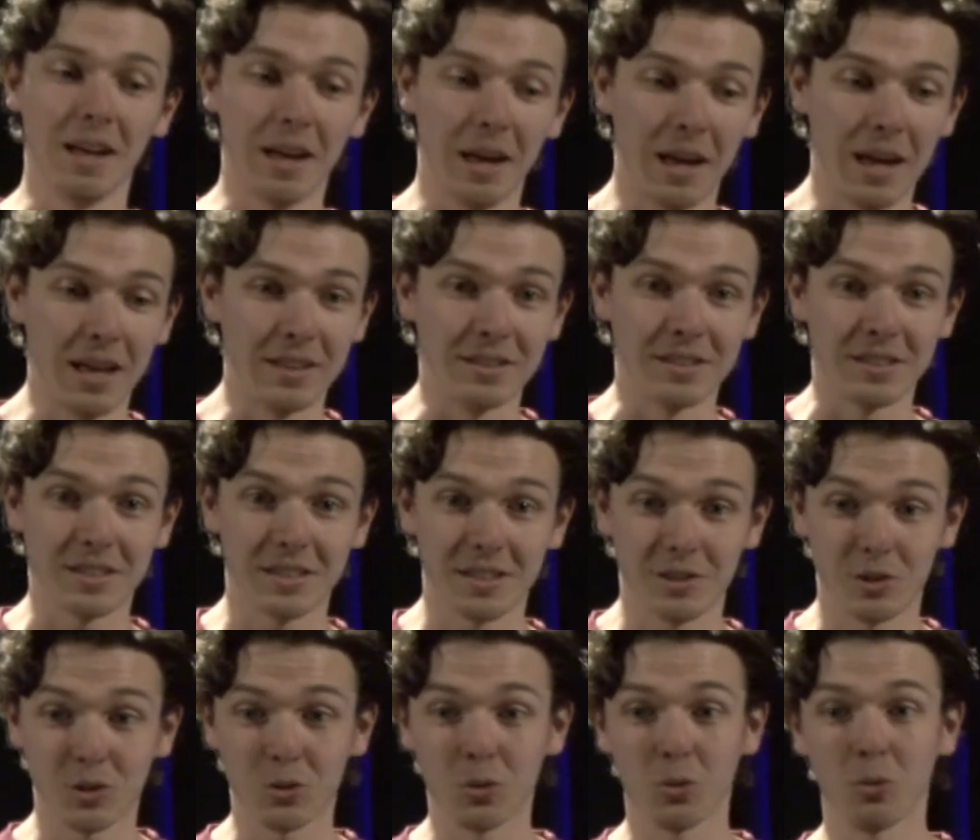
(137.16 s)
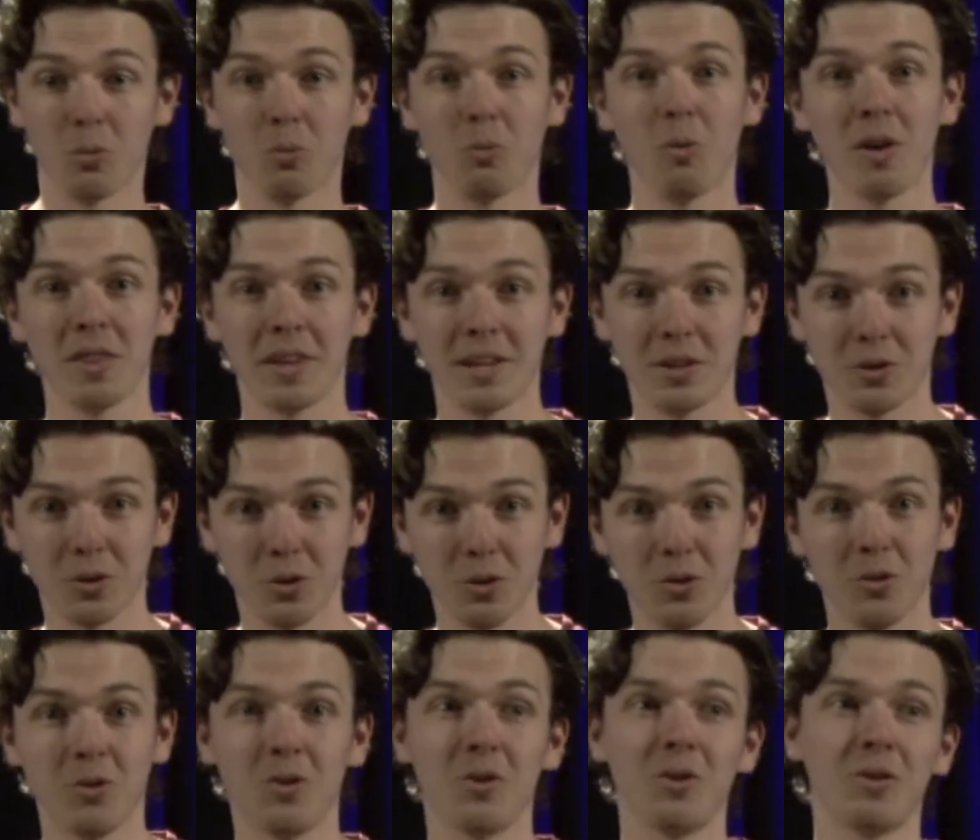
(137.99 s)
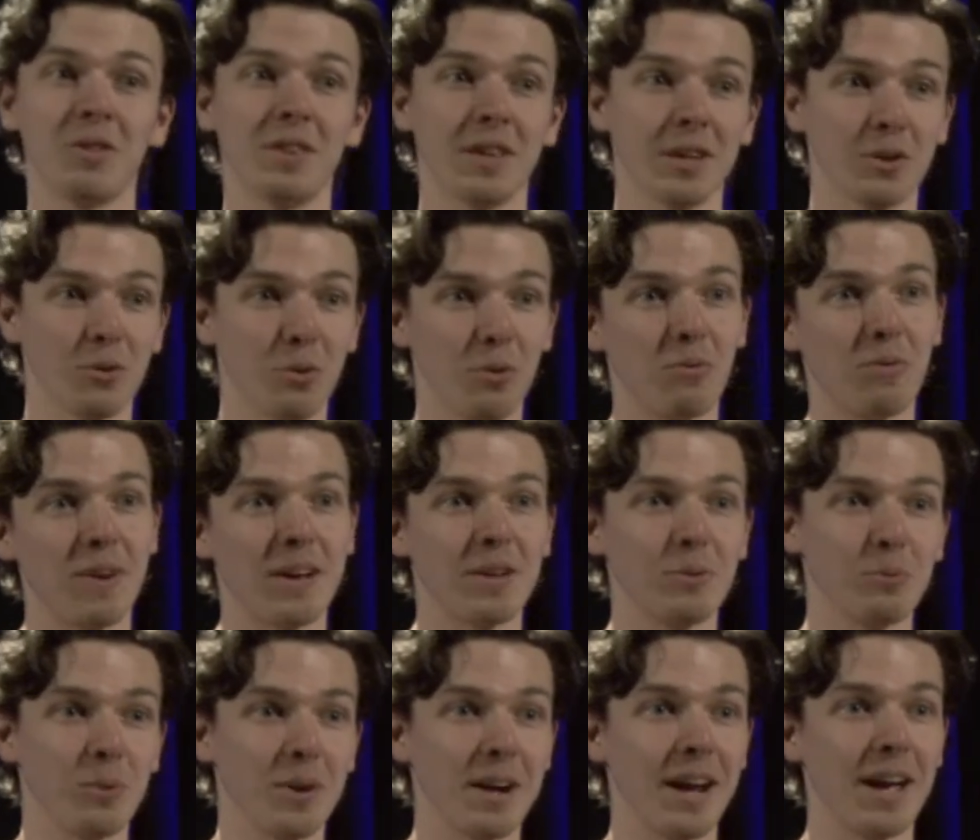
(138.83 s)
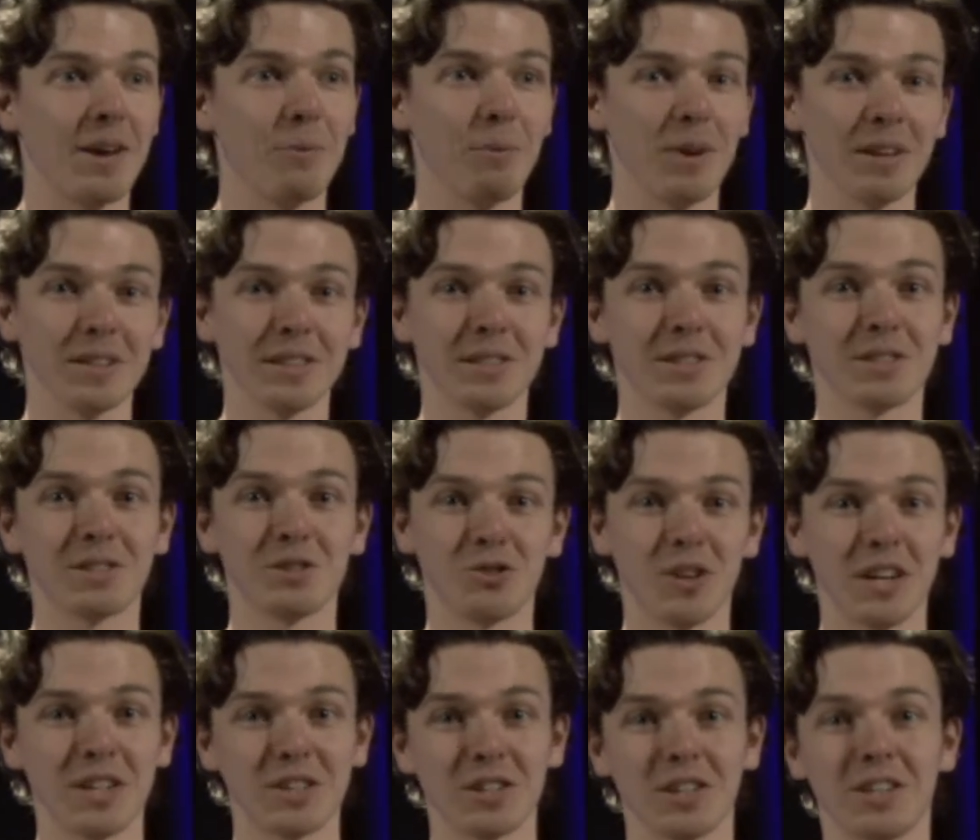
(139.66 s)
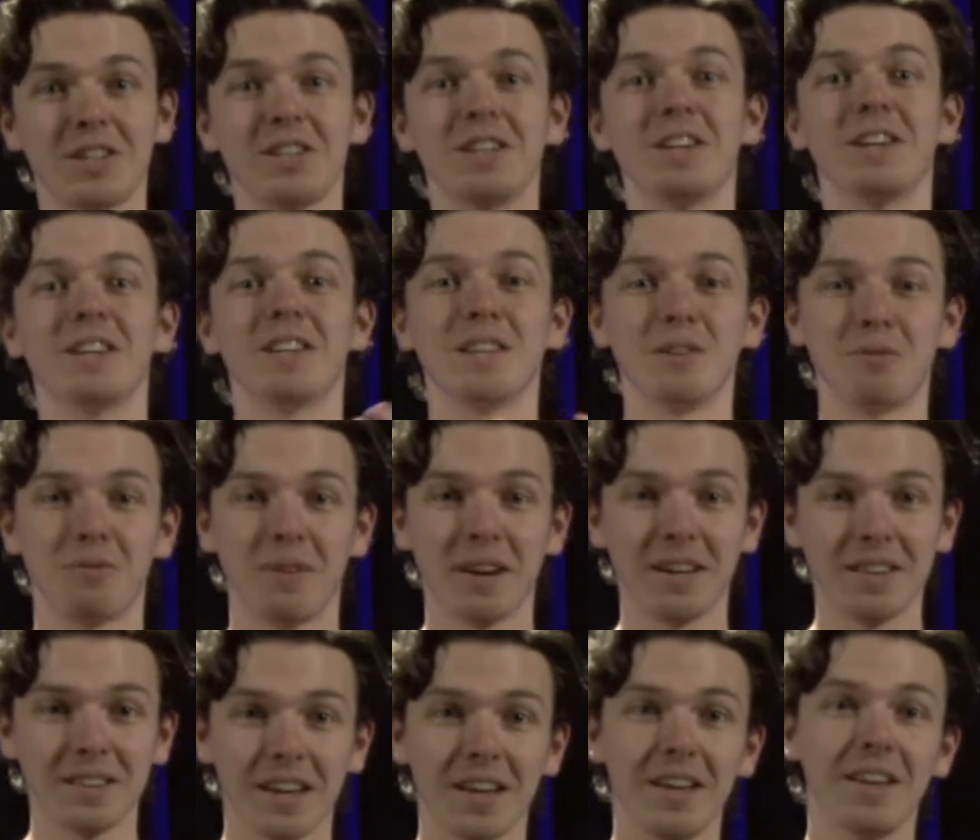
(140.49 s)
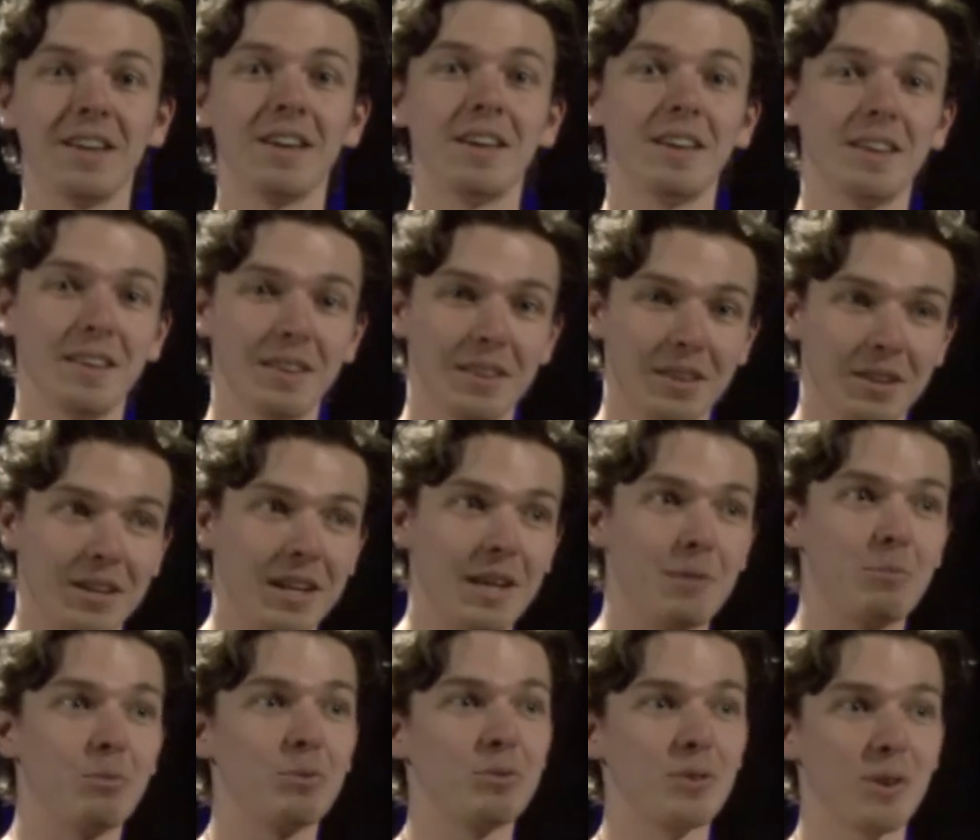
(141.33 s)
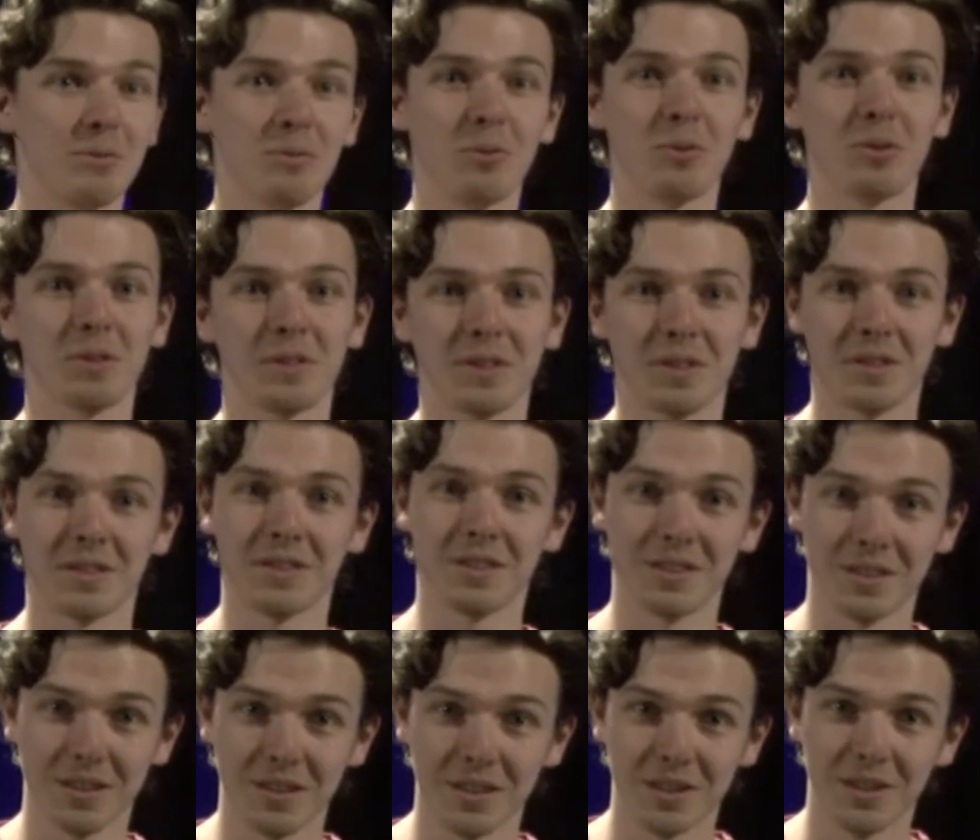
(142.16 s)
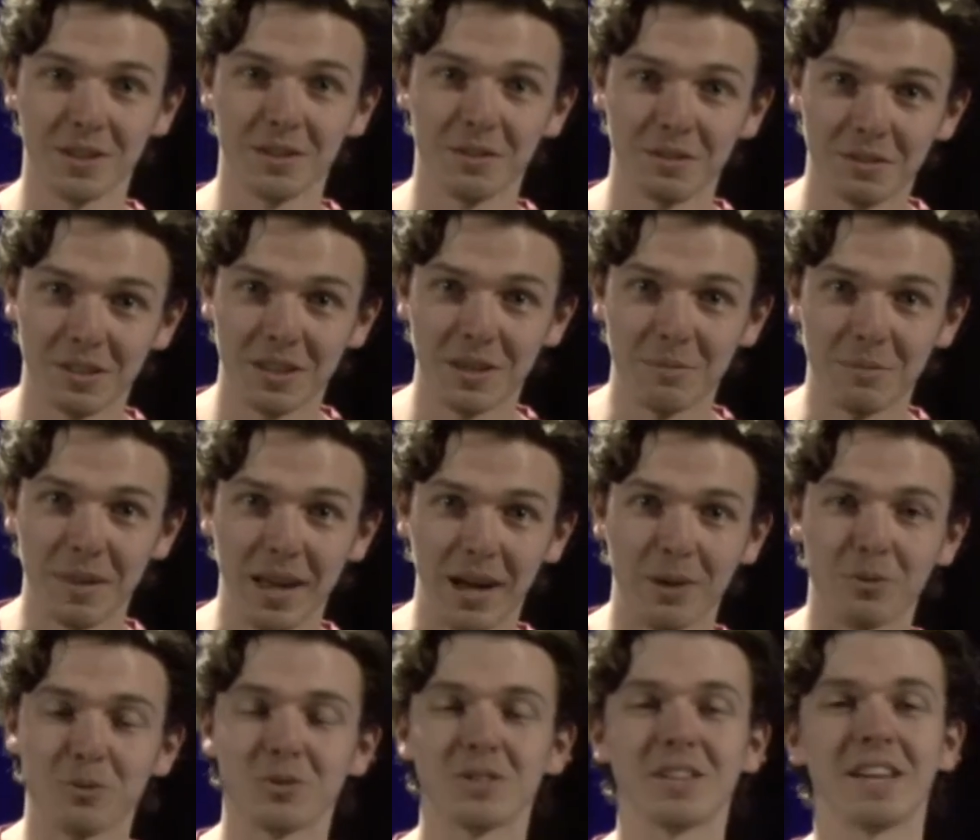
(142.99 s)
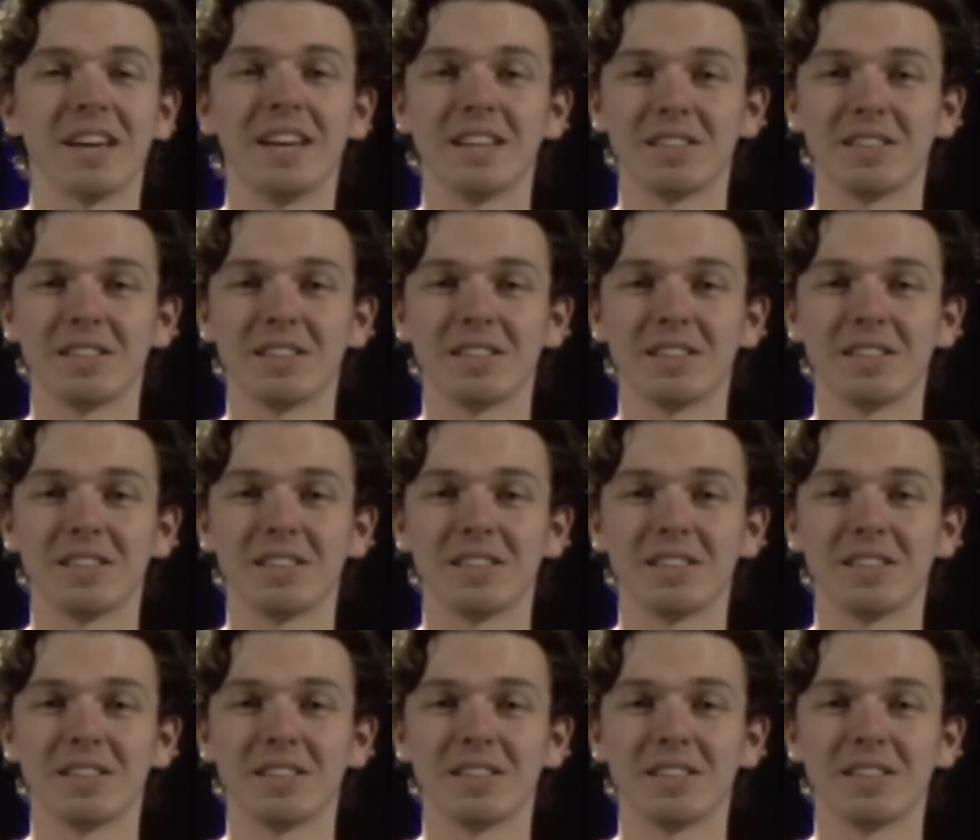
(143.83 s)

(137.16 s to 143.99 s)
And so what they do, they go find One Eye Willie's treasure. They find it. They're able to afford to keep the house.